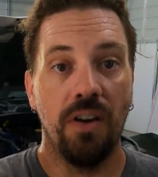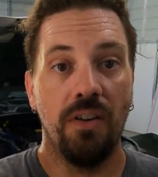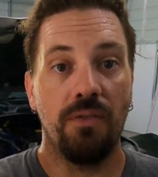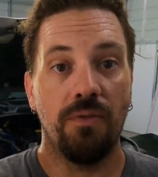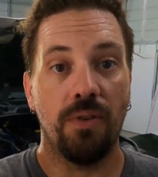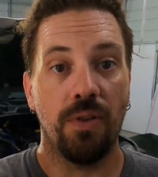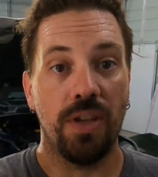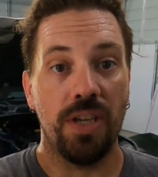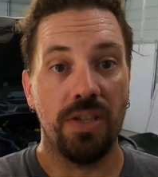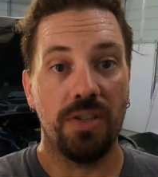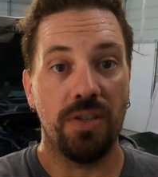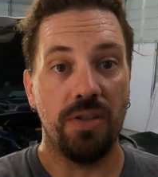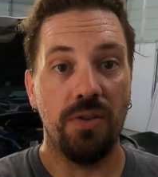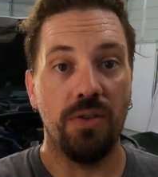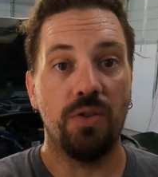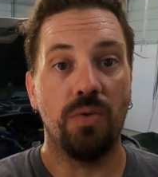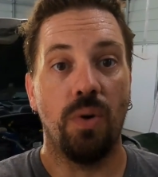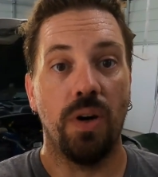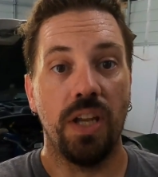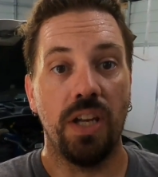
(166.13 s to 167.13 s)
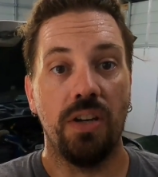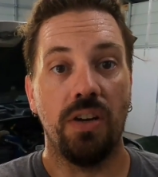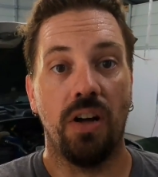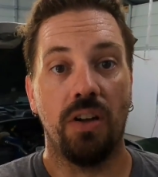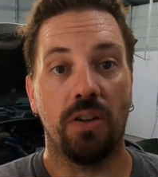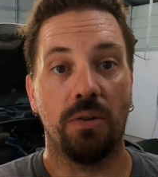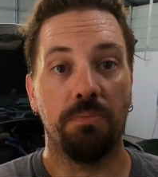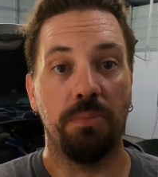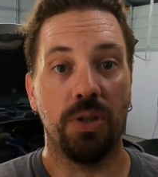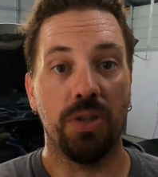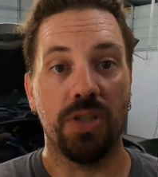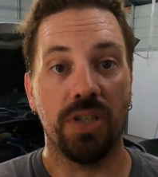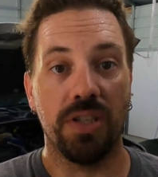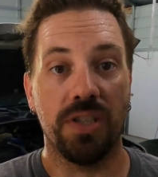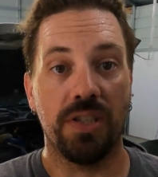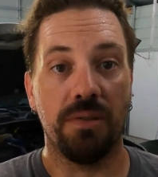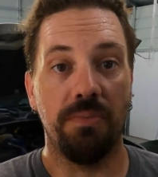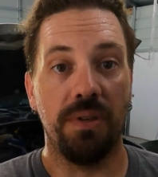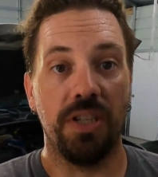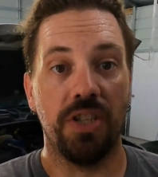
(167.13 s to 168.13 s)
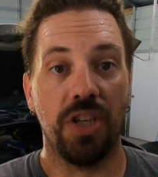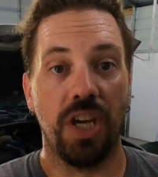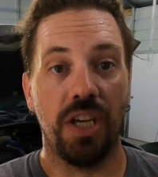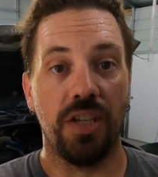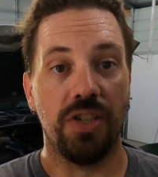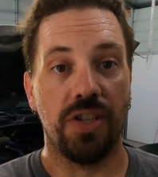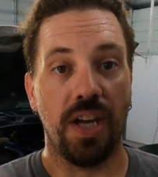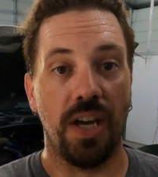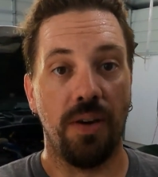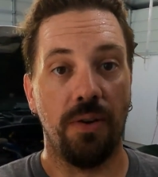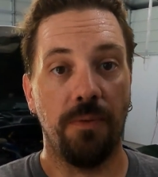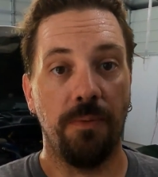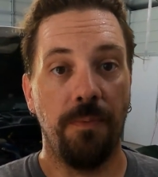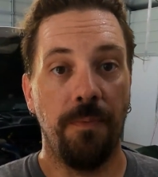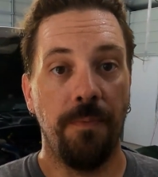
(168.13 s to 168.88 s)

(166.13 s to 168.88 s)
for these two $20 bushings to be changed out.